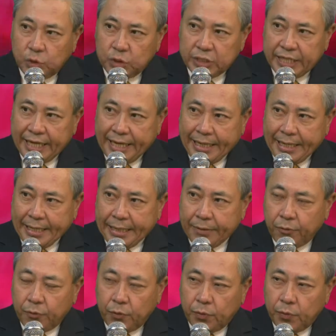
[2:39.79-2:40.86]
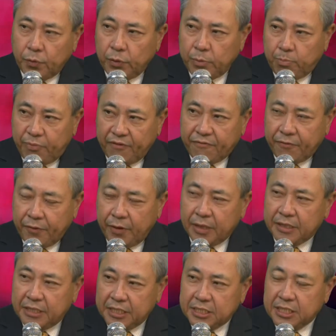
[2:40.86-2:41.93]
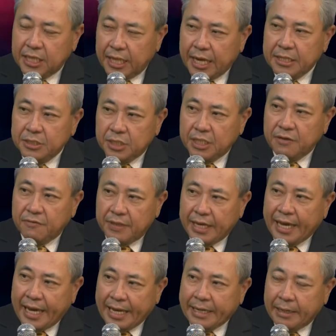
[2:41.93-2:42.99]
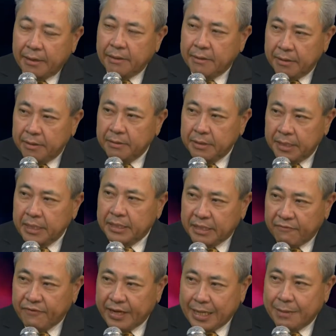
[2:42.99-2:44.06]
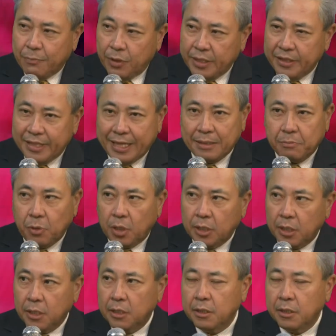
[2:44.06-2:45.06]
say would prefer a diesel engine if they had it available in that model?